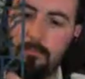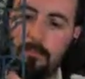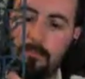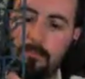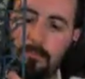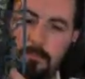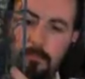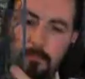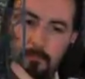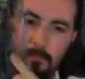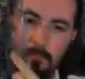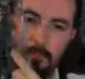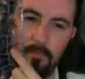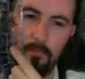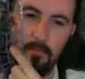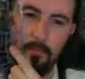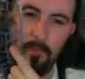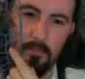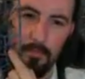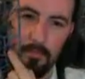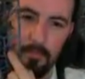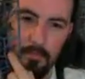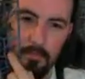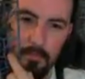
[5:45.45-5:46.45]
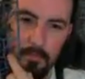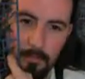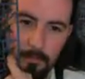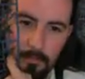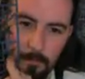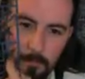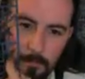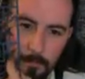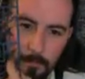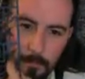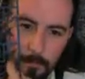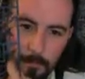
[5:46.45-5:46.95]
don't know if you can see it,
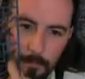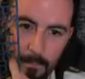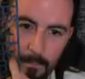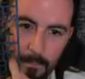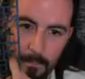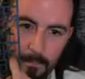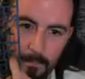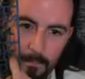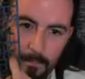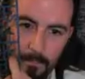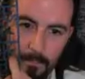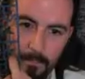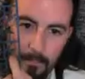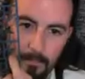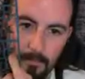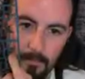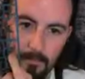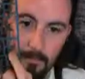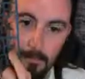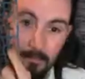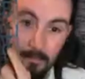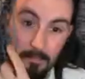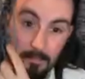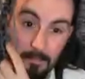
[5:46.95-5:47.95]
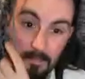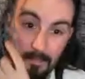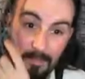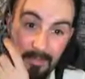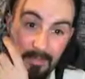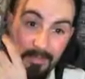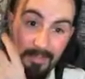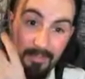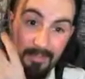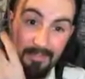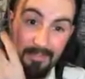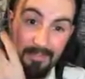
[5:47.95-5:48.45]
this is a
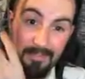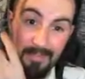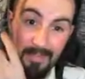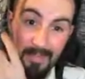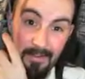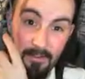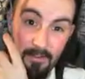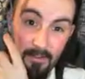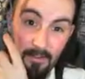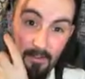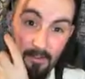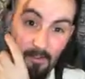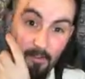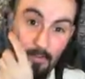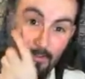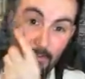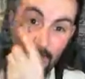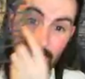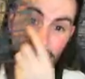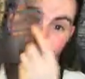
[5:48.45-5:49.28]
Plague Sensor ball.